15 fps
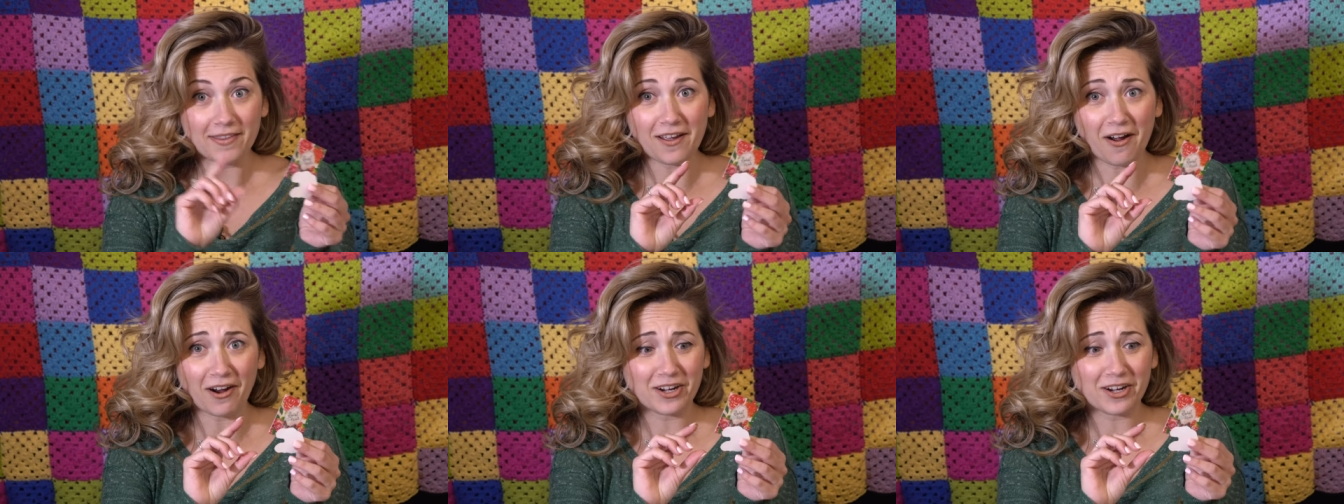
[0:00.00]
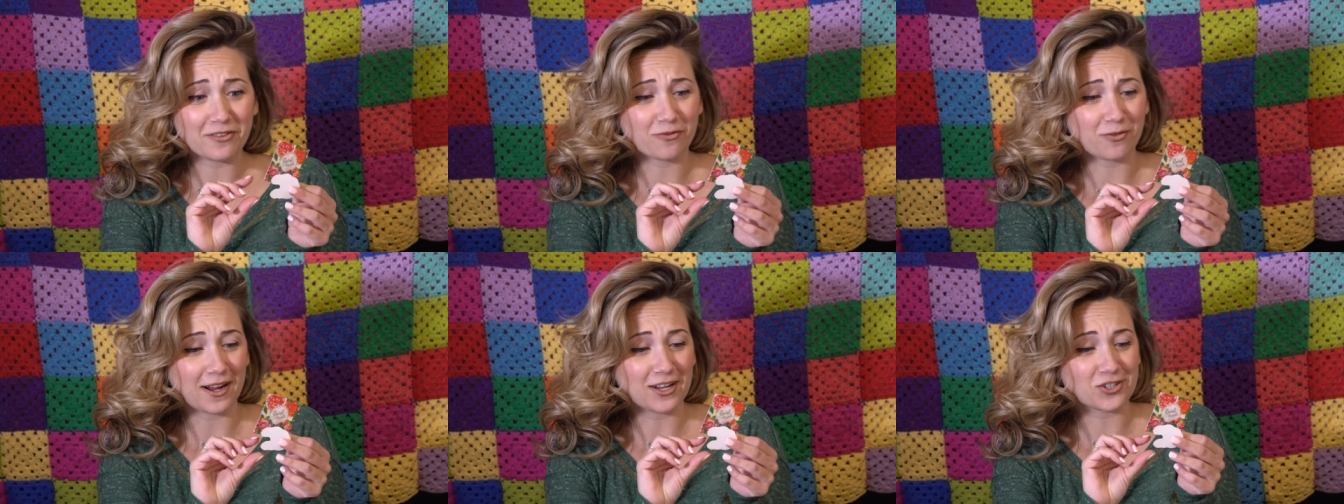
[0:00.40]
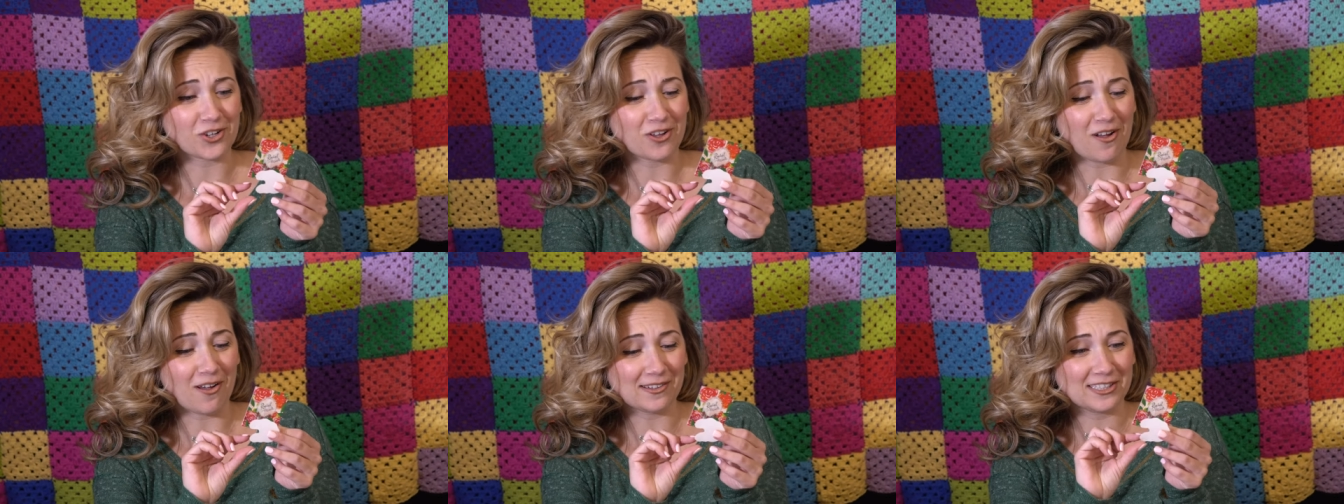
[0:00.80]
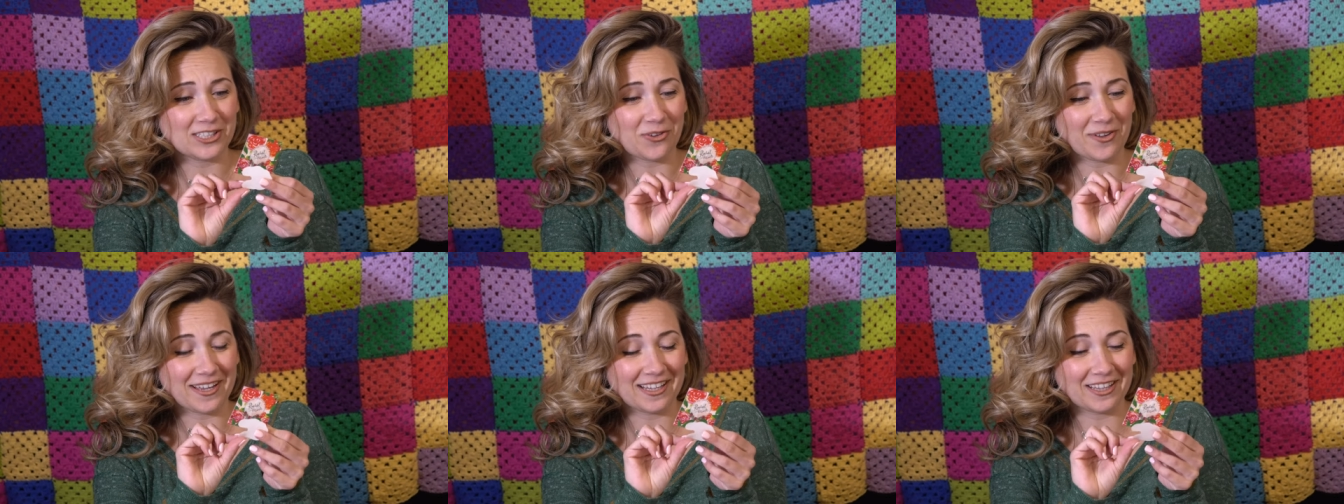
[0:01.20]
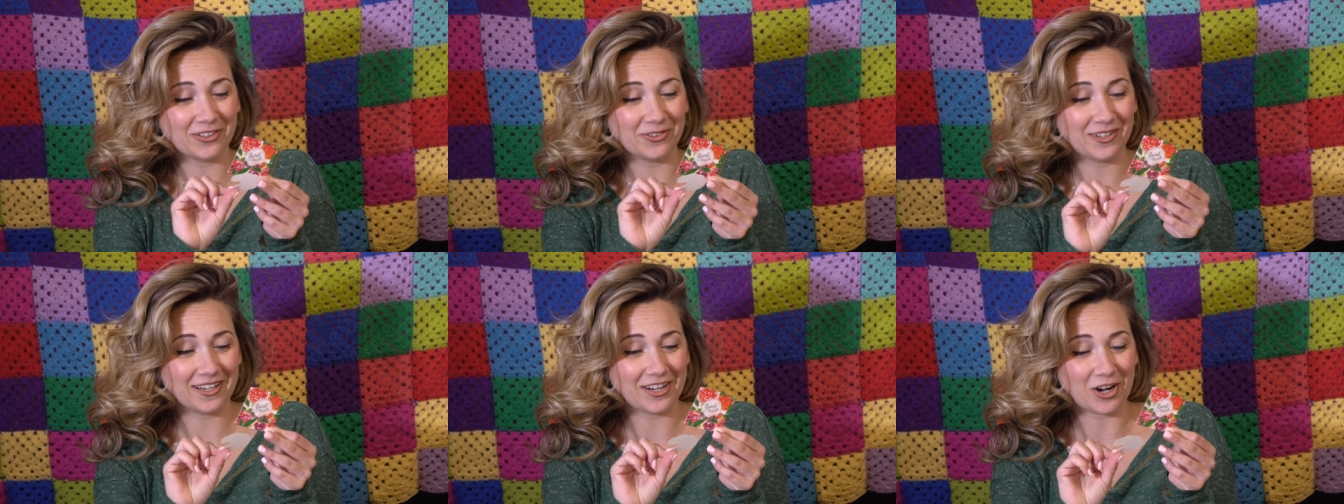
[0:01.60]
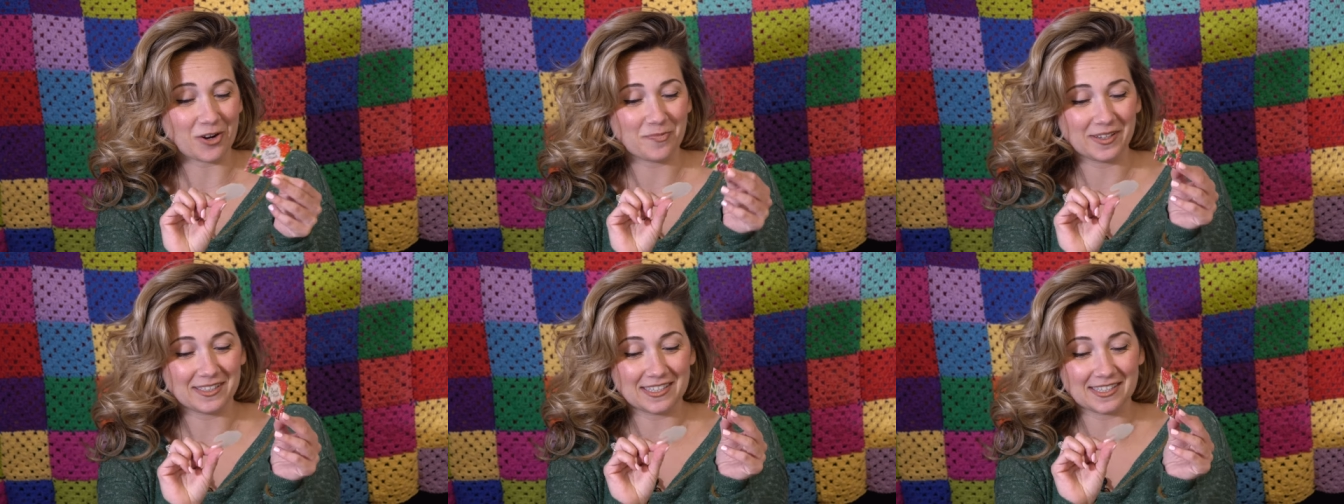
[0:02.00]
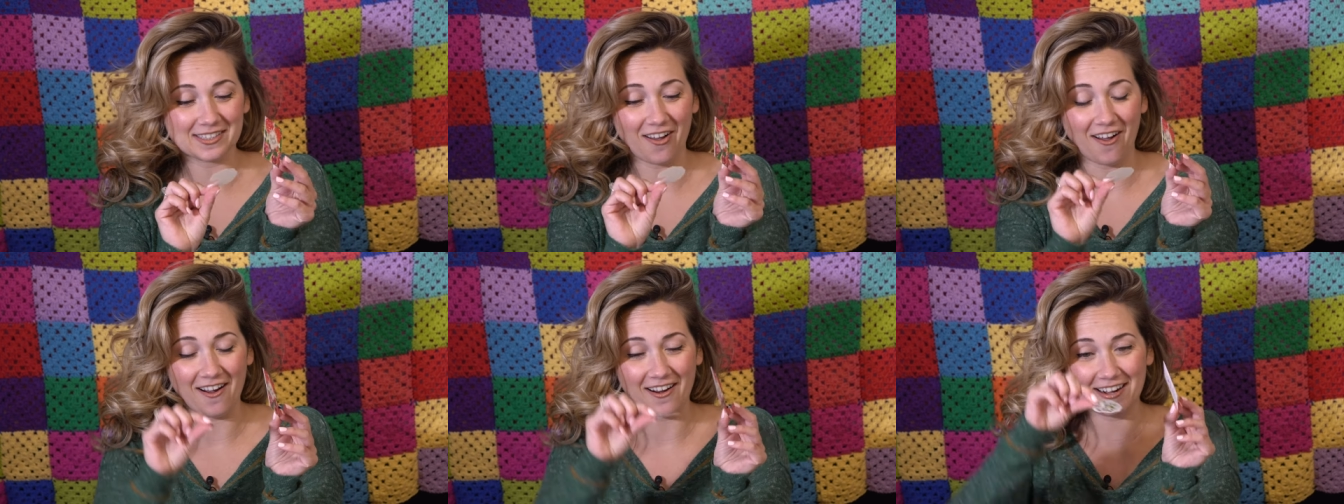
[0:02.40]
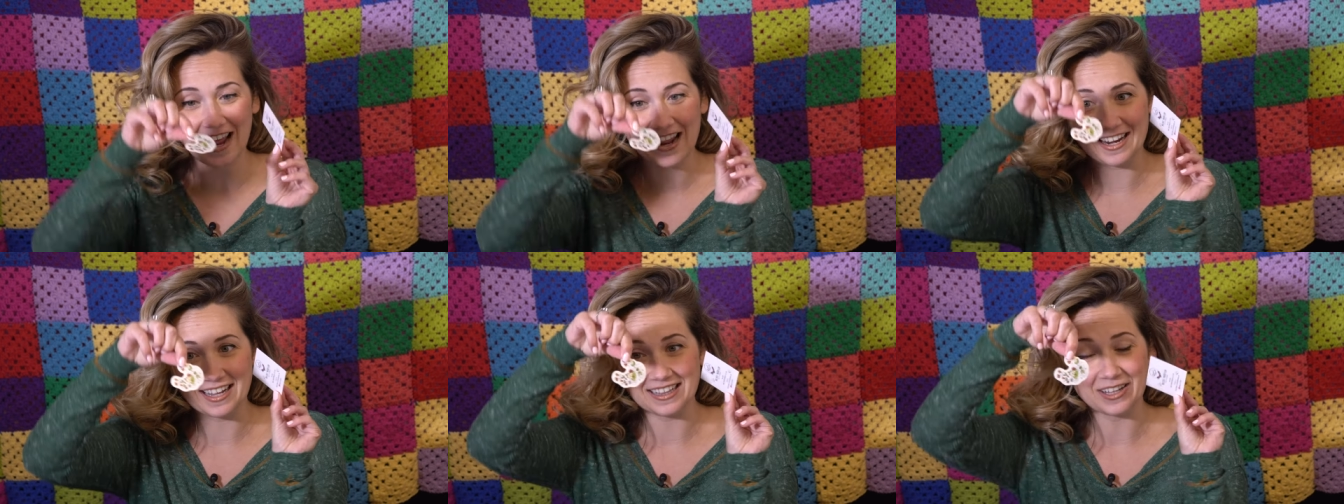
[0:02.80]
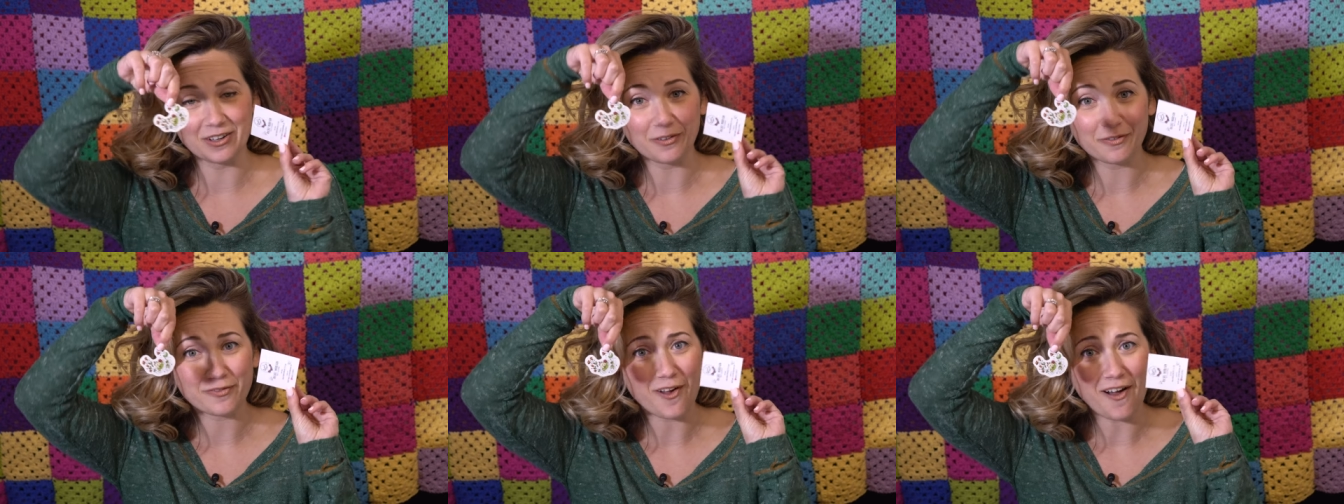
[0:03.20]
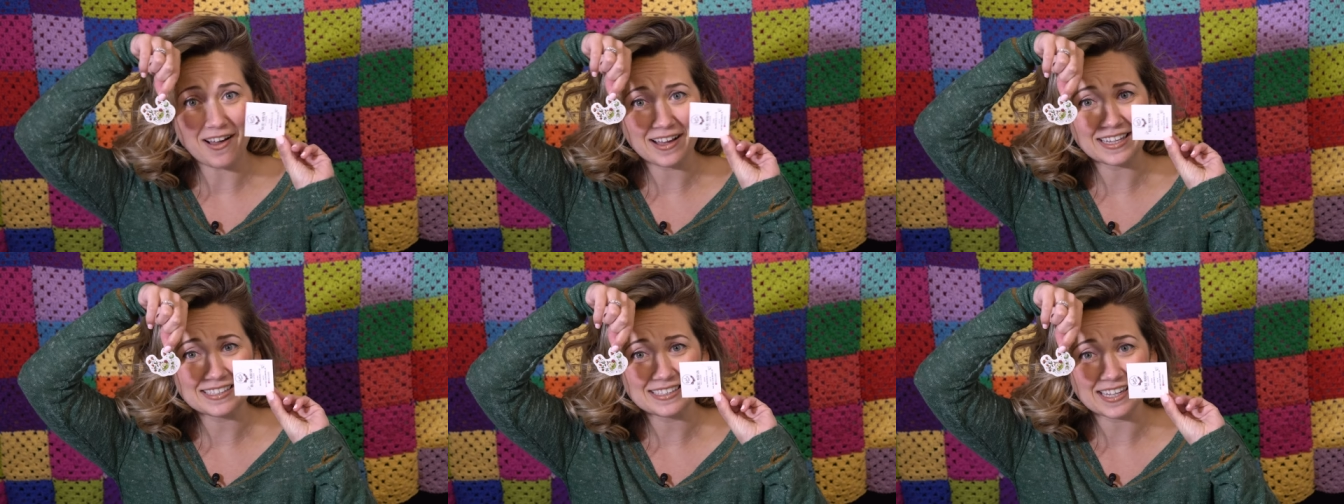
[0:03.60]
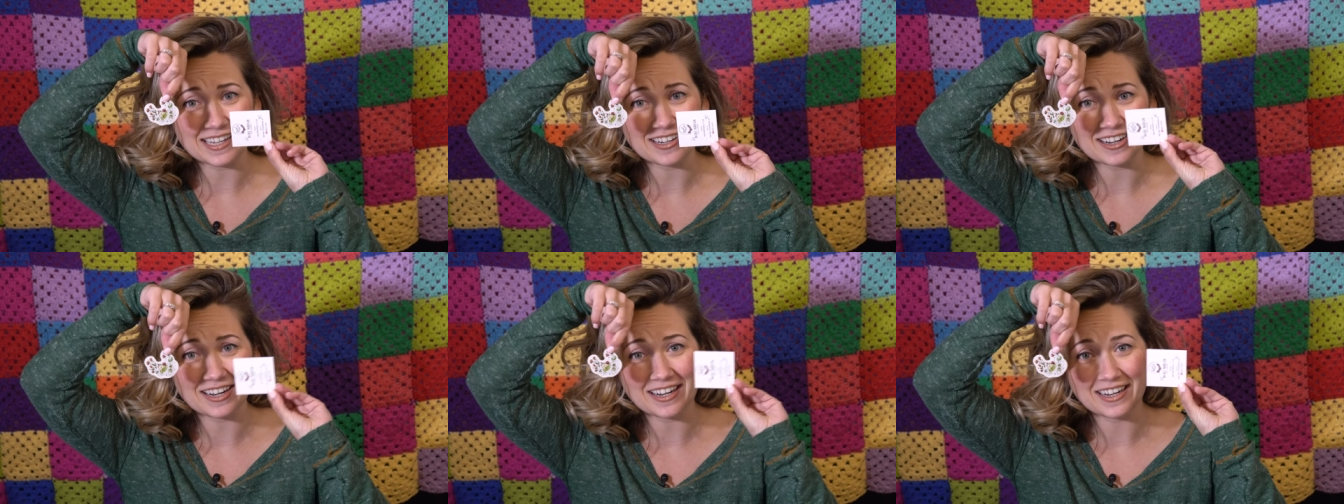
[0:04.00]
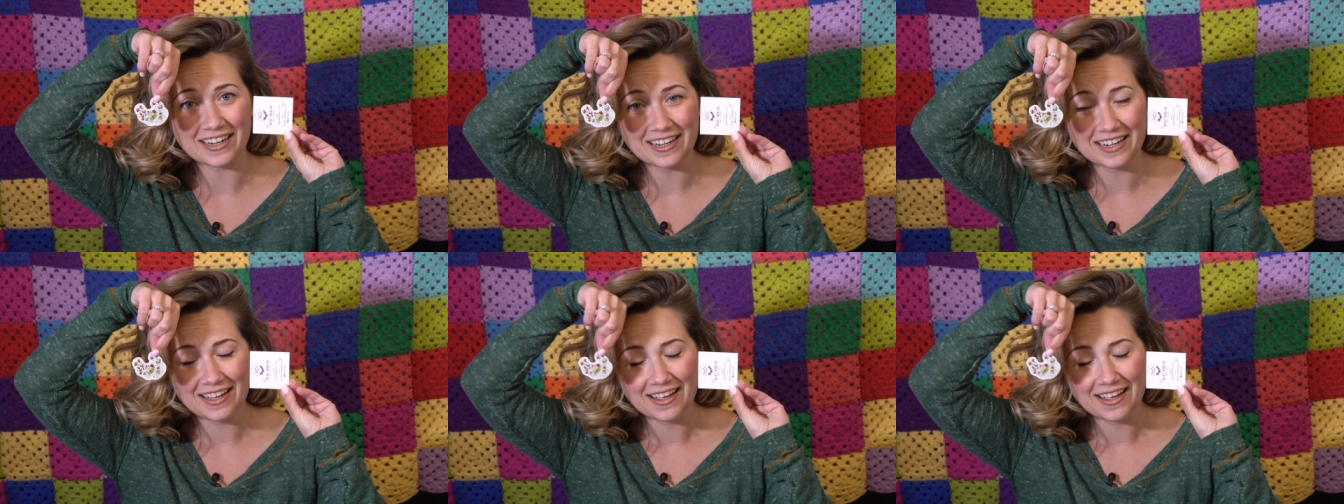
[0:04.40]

and the art of Rachel also included her business card and the little froggy sticker.